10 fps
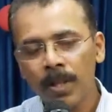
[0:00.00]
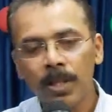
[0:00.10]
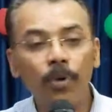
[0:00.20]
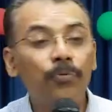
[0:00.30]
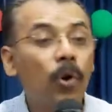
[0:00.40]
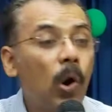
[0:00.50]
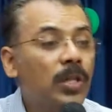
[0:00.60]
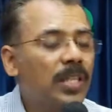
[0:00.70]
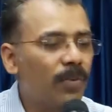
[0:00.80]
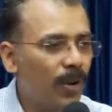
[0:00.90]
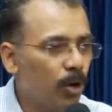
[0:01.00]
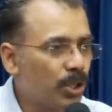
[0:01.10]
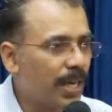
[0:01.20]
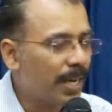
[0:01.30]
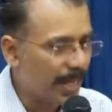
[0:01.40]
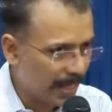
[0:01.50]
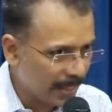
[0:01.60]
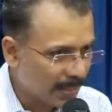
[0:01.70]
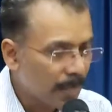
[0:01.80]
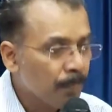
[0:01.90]
The fourth revolution
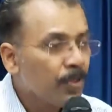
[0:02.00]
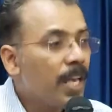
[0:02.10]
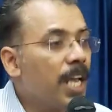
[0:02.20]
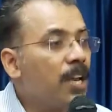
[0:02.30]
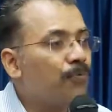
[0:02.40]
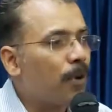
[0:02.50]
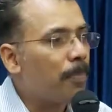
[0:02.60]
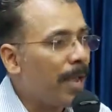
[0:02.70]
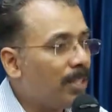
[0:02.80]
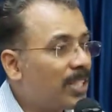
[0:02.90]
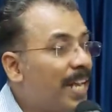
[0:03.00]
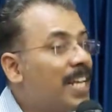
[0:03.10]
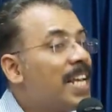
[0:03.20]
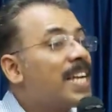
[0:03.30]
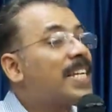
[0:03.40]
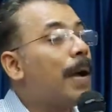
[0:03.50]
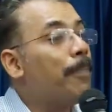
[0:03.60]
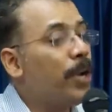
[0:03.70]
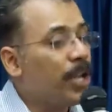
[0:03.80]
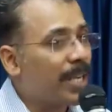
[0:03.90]
is information
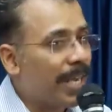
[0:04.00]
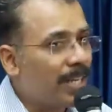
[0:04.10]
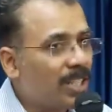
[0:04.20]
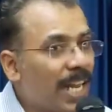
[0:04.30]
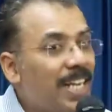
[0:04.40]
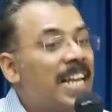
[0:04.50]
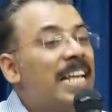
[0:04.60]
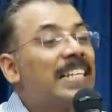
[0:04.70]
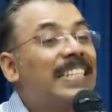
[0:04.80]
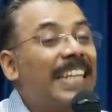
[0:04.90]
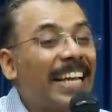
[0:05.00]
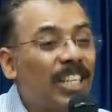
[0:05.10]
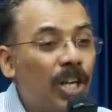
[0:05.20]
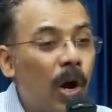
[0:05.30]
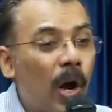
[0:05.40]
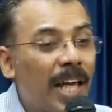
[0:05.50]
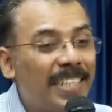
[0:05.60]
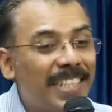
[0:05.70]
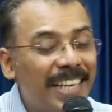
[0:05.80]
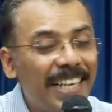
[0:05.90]
communication
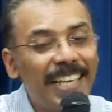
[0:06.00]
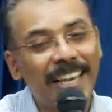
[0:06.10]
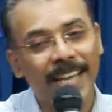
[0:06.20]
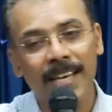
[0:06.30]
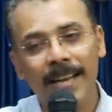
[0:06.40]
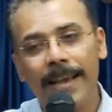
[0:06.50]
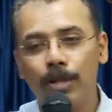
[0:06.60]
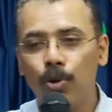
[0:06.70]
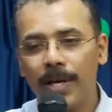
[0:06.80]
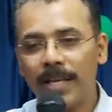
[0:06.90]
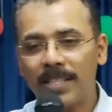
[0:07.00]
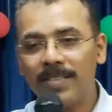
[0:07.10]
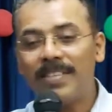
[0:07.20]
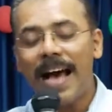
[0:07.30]
technology in education.